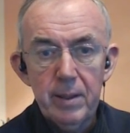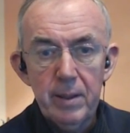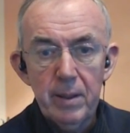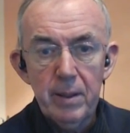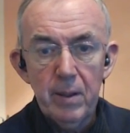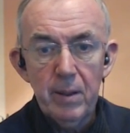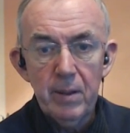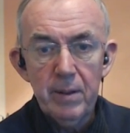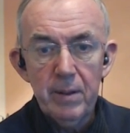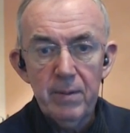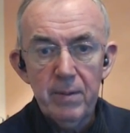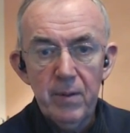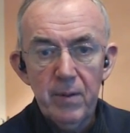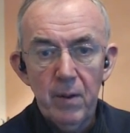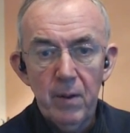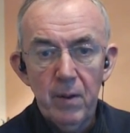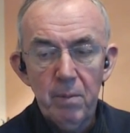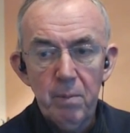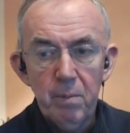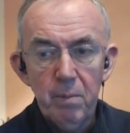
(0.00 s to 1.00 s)
live
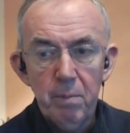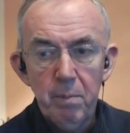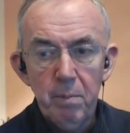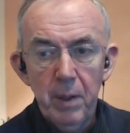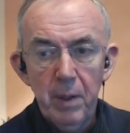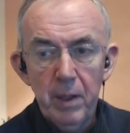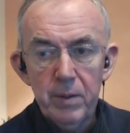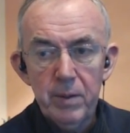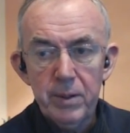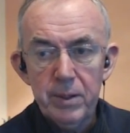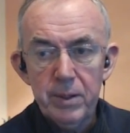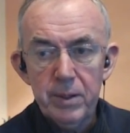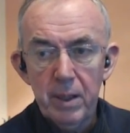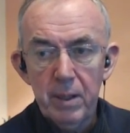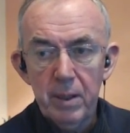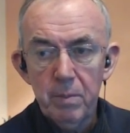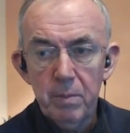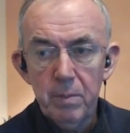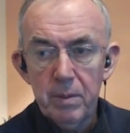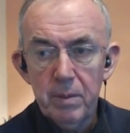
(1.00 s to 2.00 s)
on
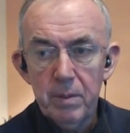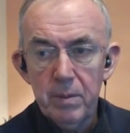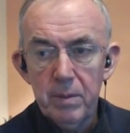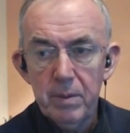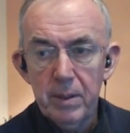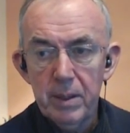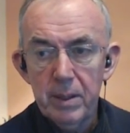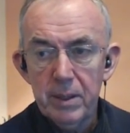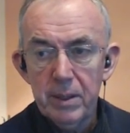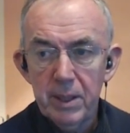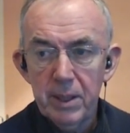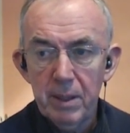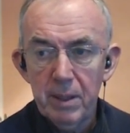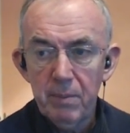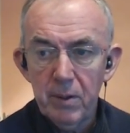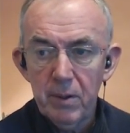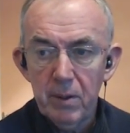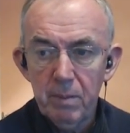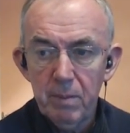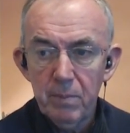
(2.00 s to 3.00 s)
Periscope at the
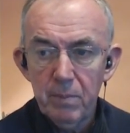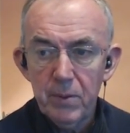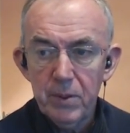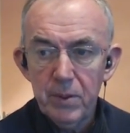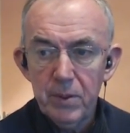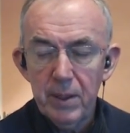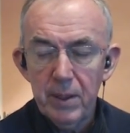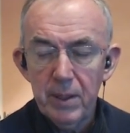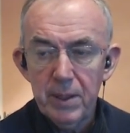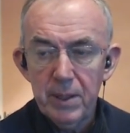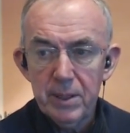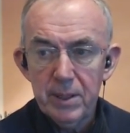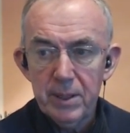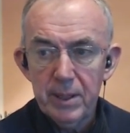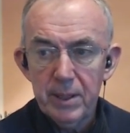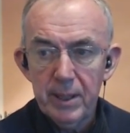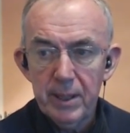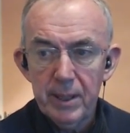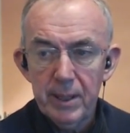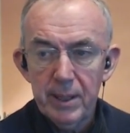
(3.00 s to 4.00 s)
same time so let's
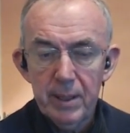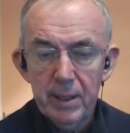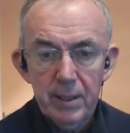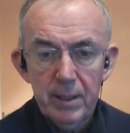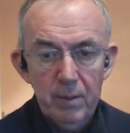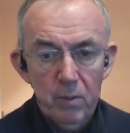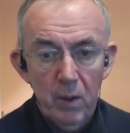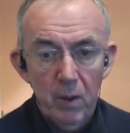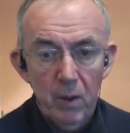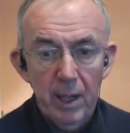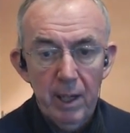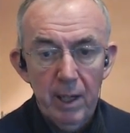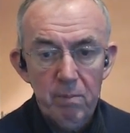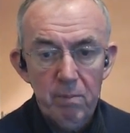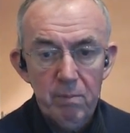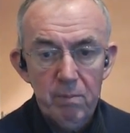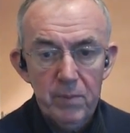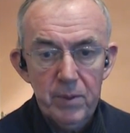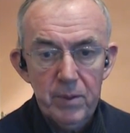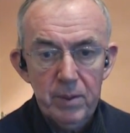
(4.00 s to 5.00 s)
see what
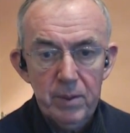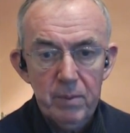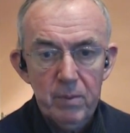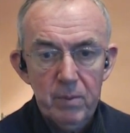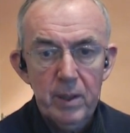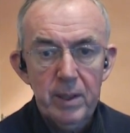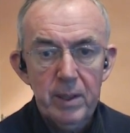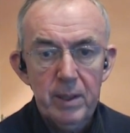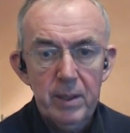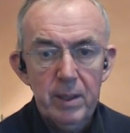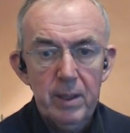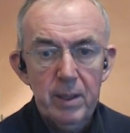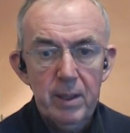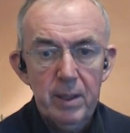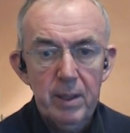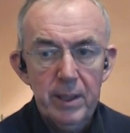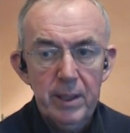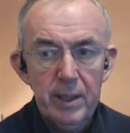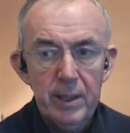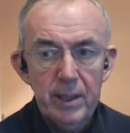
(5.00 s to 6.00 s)
happens when
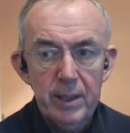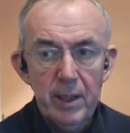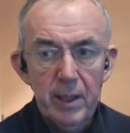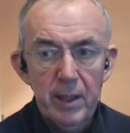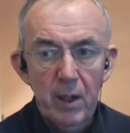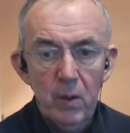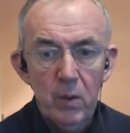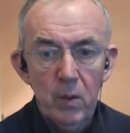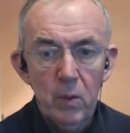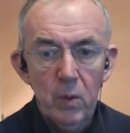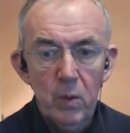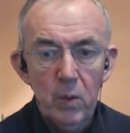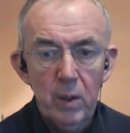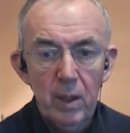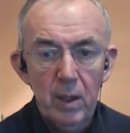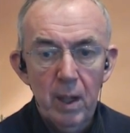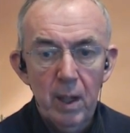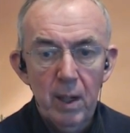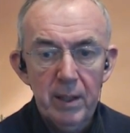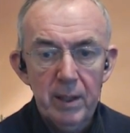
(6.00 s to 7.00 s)
I go
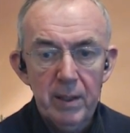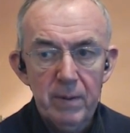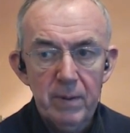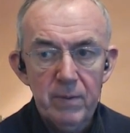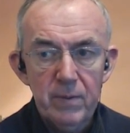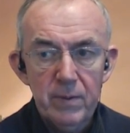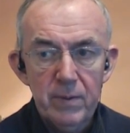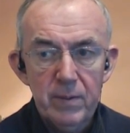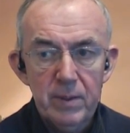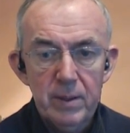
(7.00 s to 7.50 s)
live